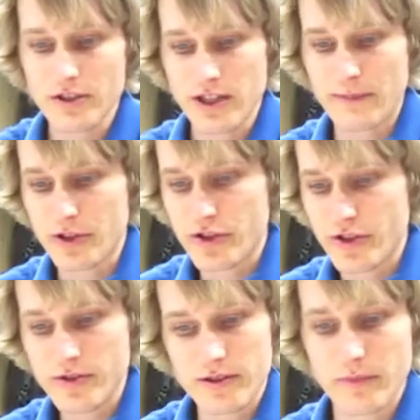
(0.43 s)
Chapter
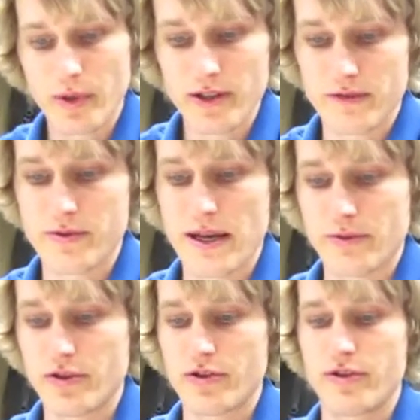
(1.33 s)
2, some points from
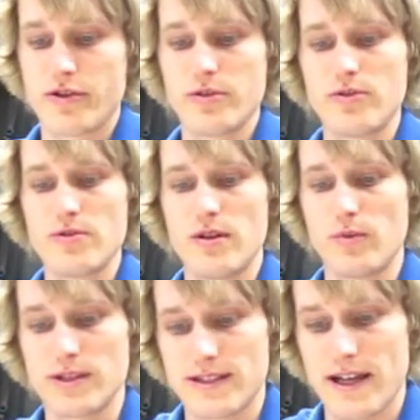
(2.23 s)
Chapter 2
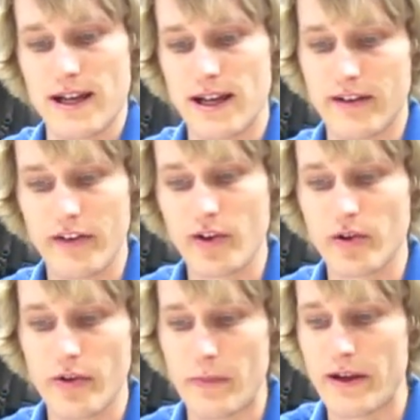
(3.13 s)
was that
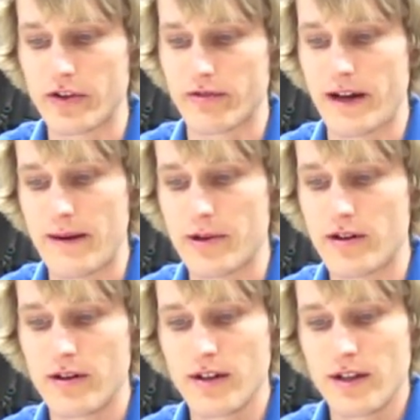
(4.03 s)
discourse-based
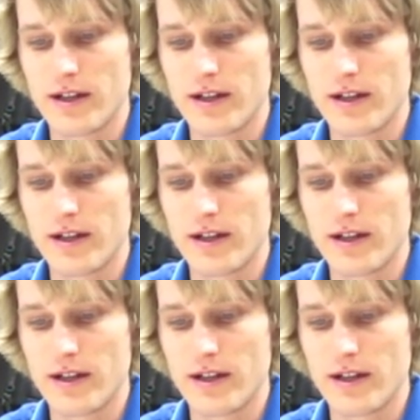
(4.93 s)
grammar